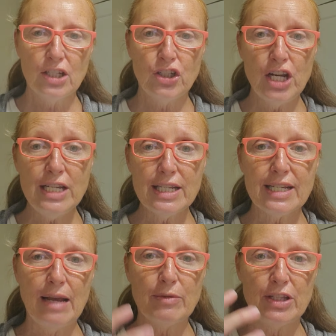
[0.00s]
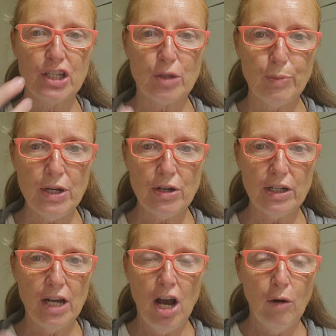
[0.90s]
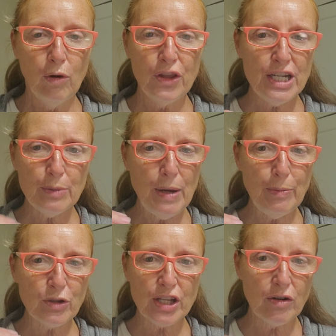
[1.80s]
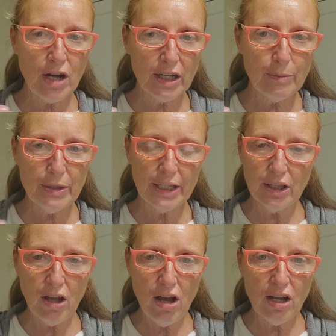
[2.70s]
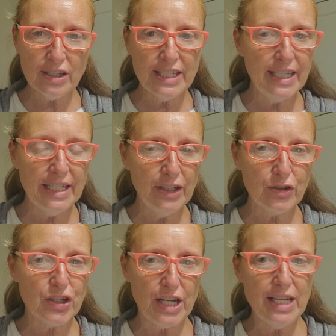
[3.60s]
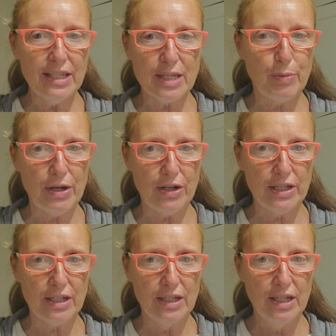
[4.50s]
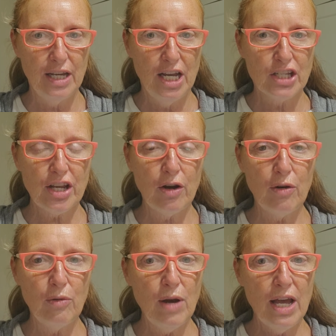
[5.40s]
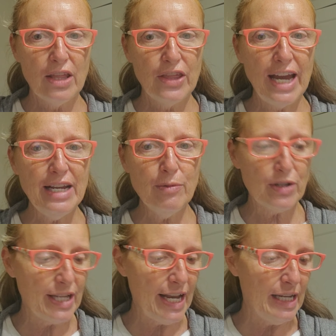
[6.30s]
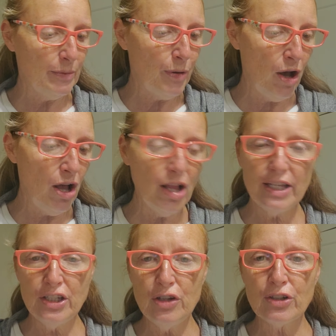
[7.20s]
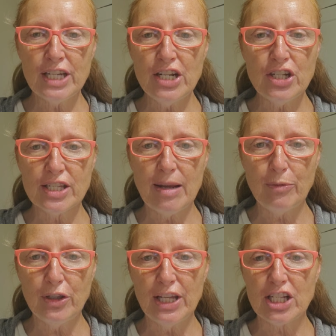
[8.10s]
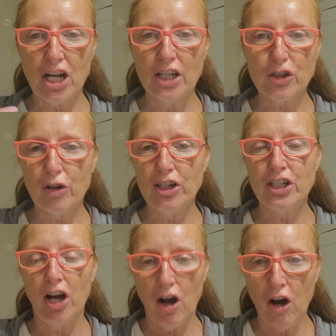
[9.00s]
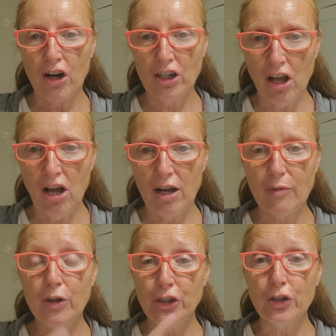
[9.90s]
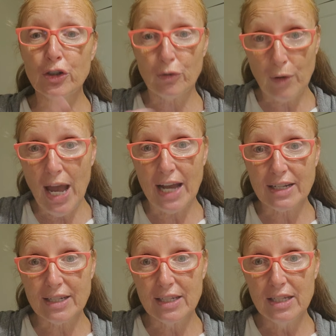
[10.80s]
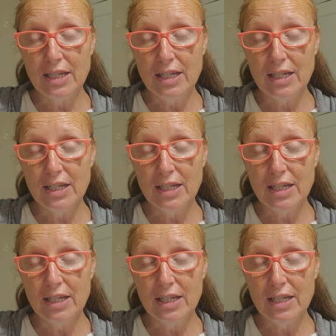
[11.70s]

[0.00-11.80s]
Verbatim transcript: Jesus comes in the spirit. Well, these people so caught up in the law didn't understand the spirit. So they were saying, Paul, you're teaching something that's contrary to our law. Well, you're correct.